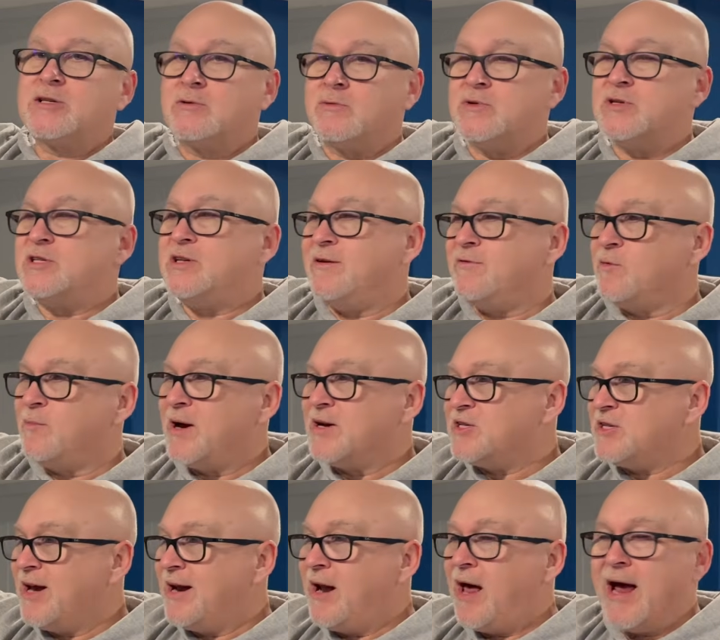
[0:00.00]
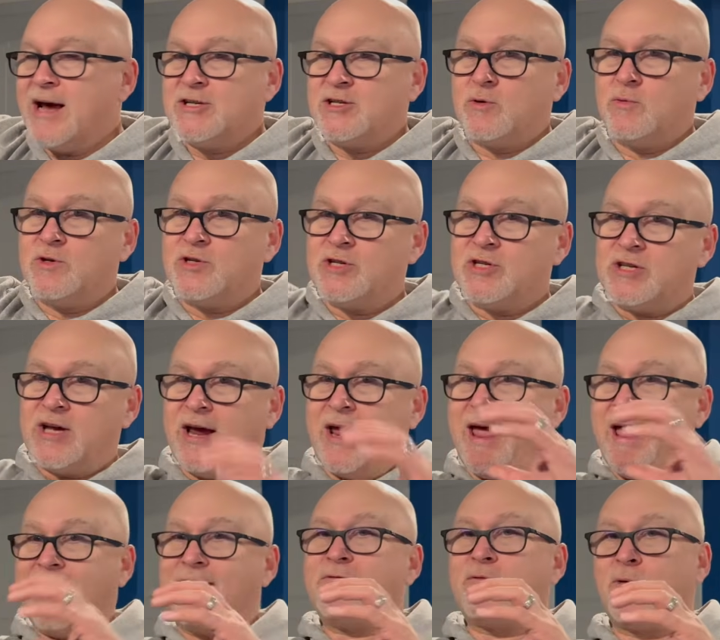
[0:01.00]
receiver by Sennheiser, which is a
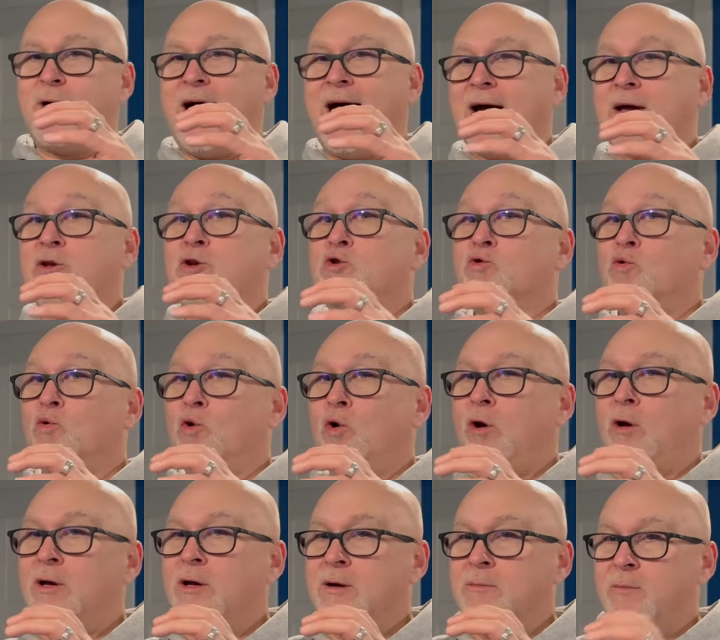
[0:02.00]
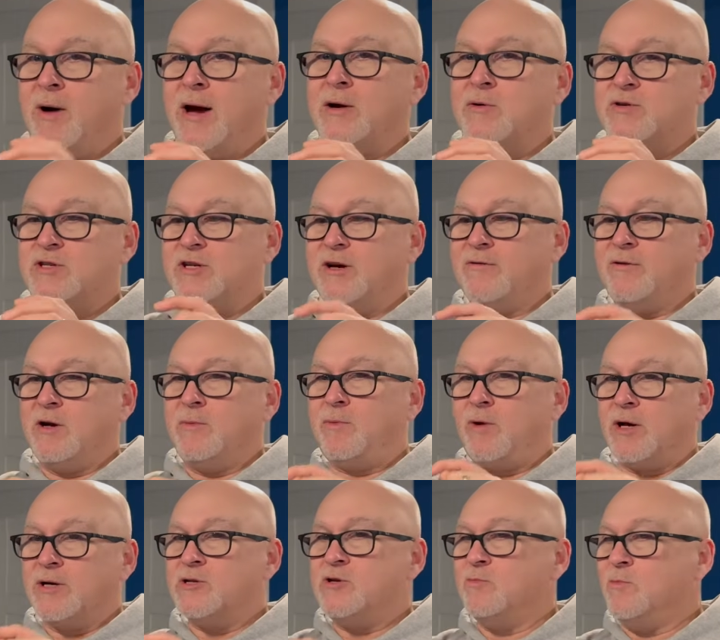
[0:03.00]
half-rack dual mic receiver. You
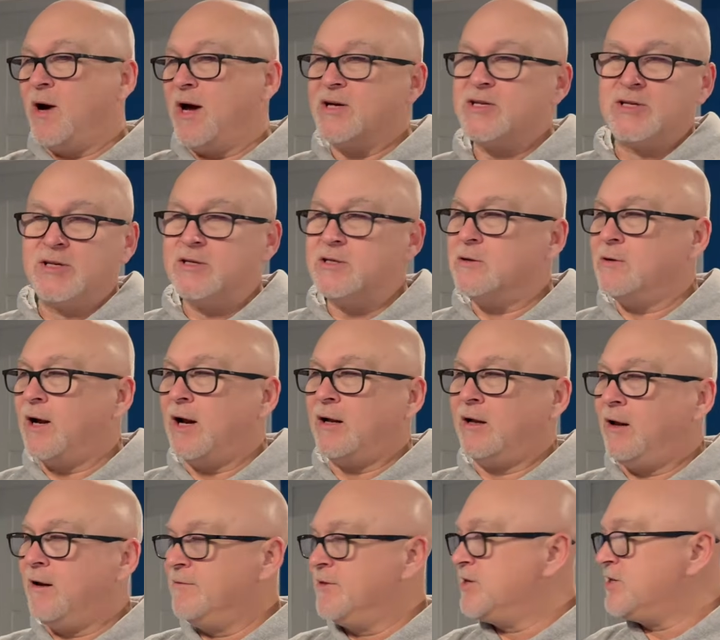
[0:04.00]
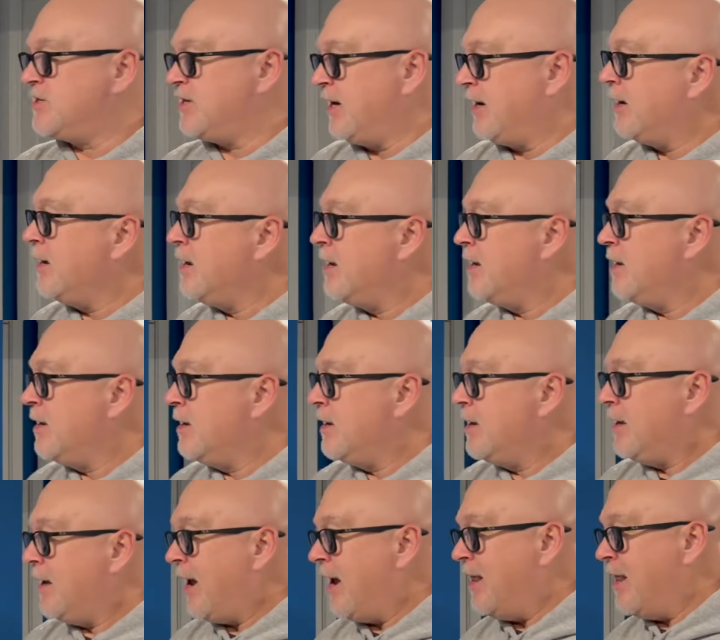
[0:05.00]
plug two mics into it. I love this thing.
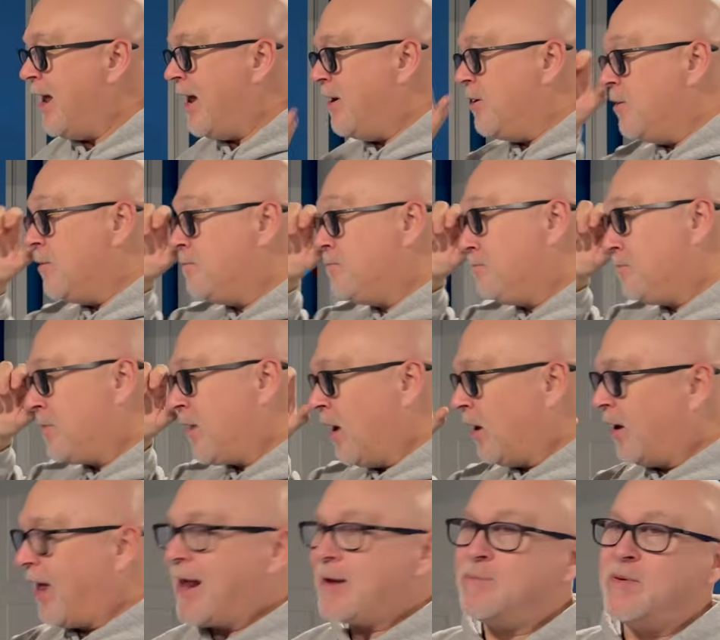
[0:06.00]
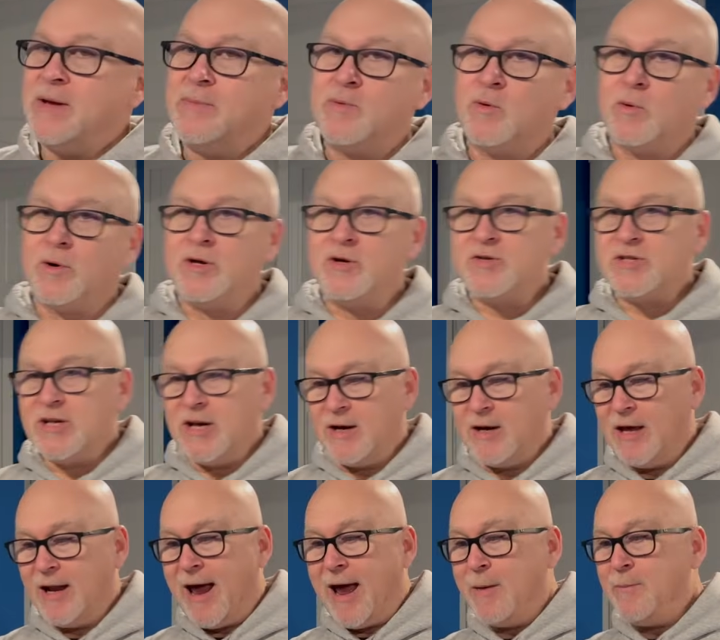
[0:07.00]
And then a lot of people were using
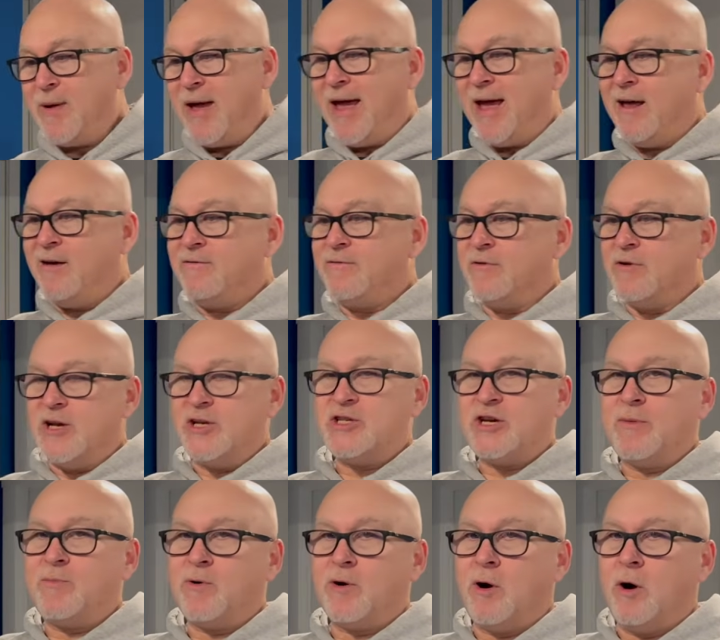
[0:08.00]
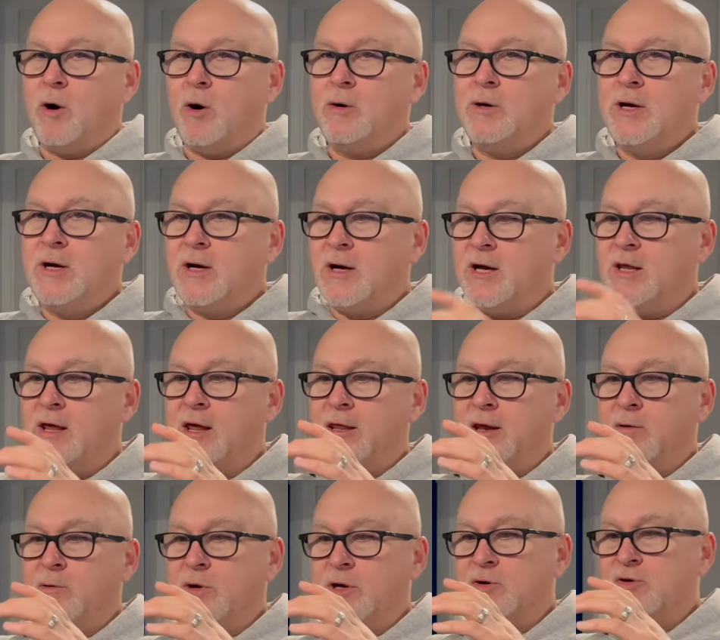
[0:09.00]
an iPad for DJ Pro, and then
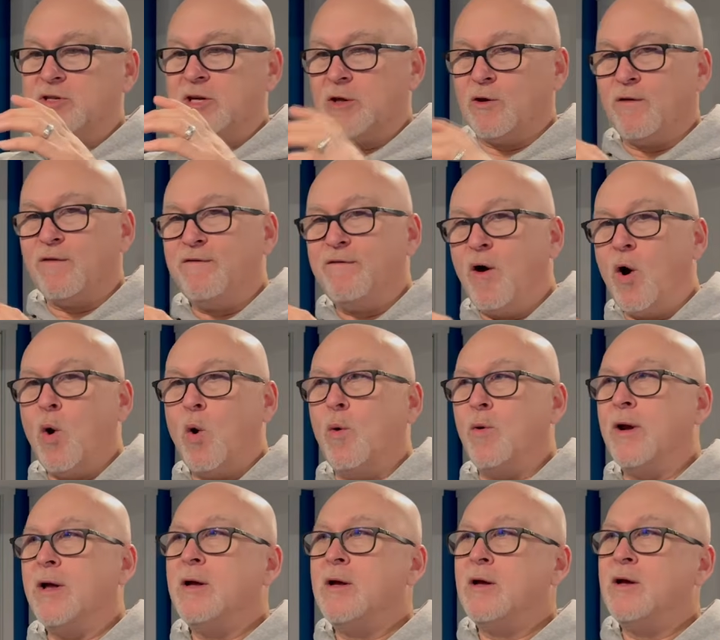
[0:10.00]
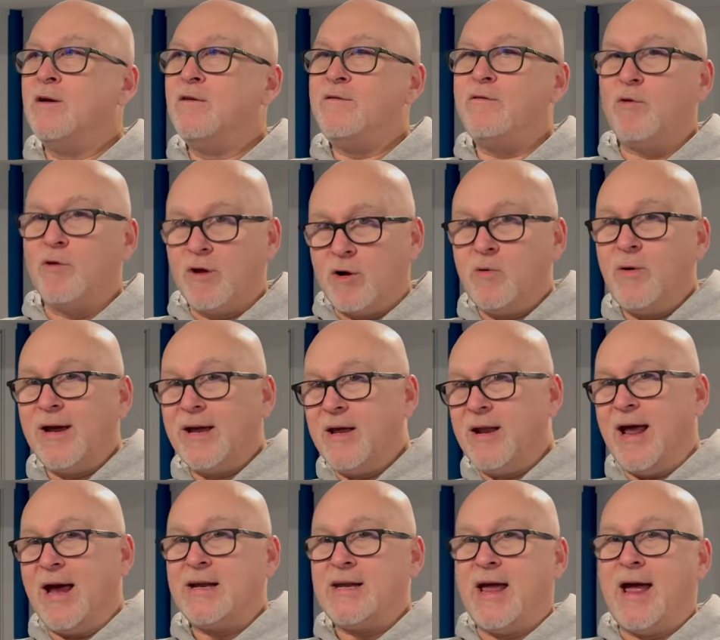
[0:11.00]
they were using their phone for the Quick
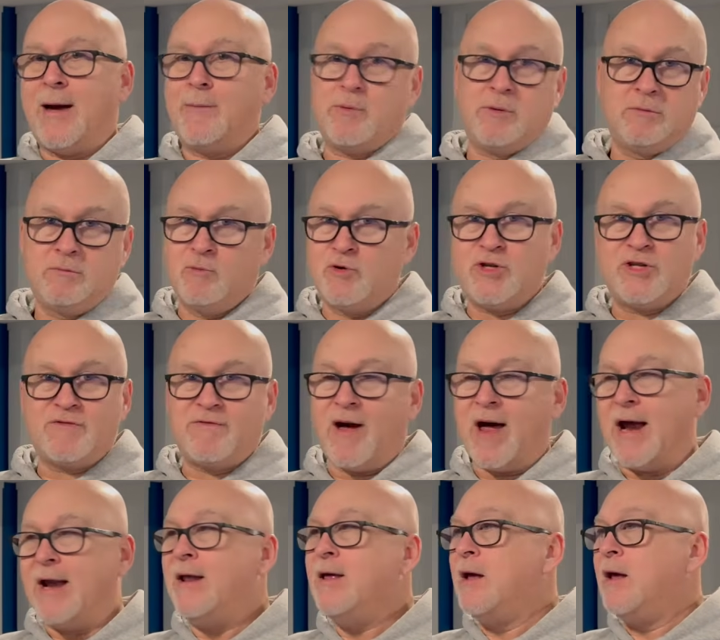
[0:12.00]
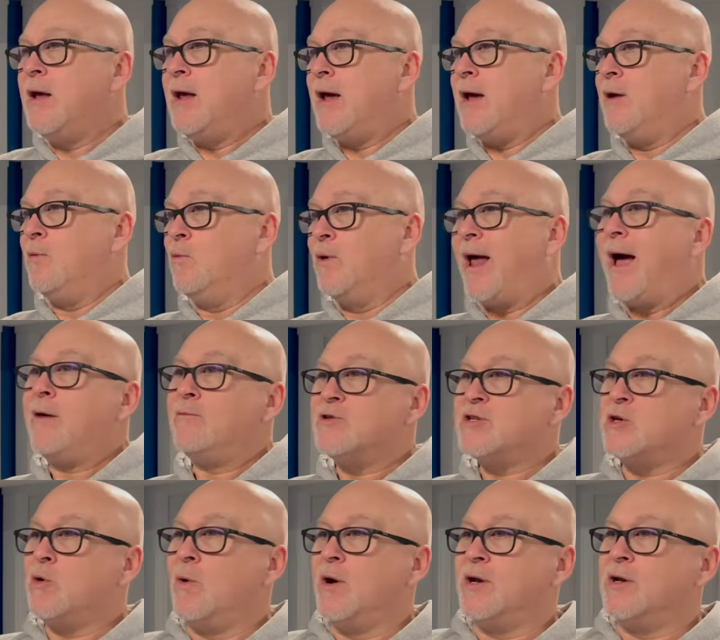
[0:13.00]
Connect app, which is fine. And what I was
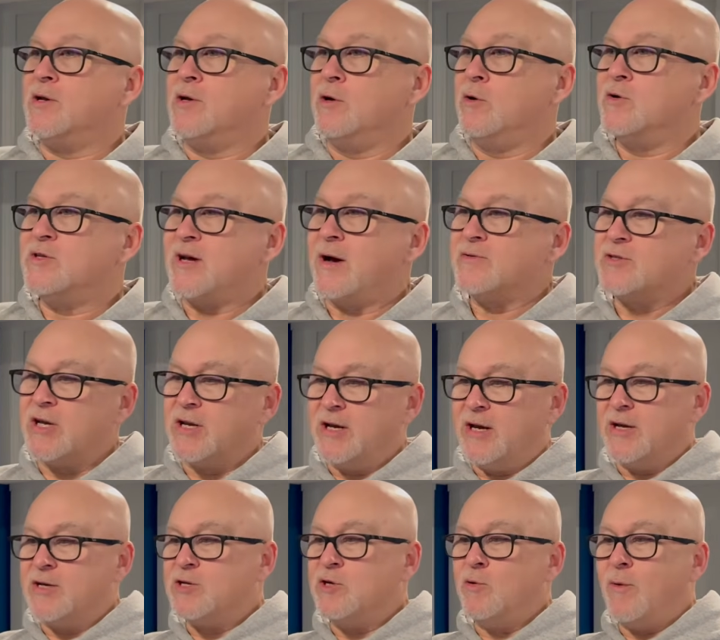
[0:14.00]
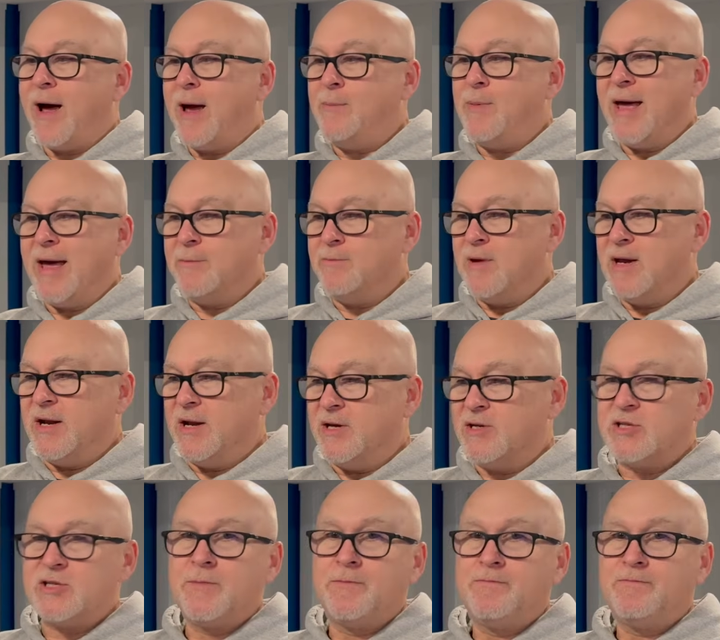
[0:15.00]
going to do is I was going to get two iPad
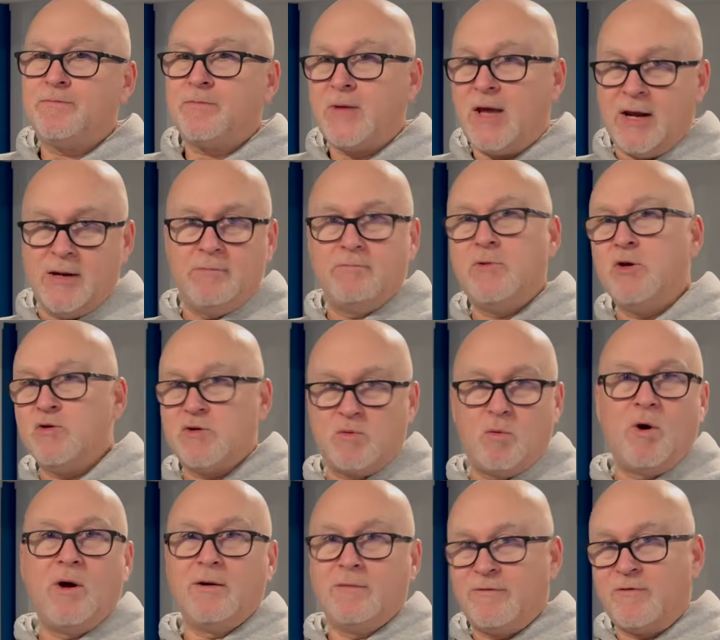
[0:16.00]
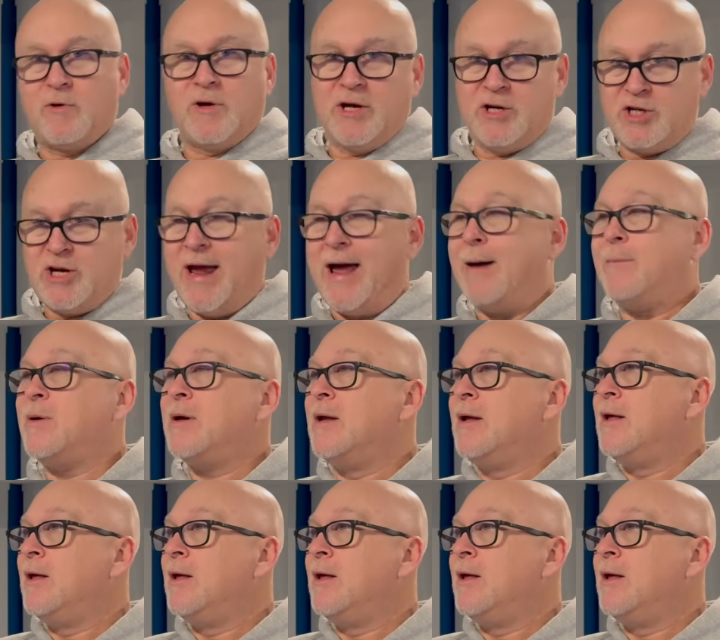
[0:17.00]
minis and use one for each app.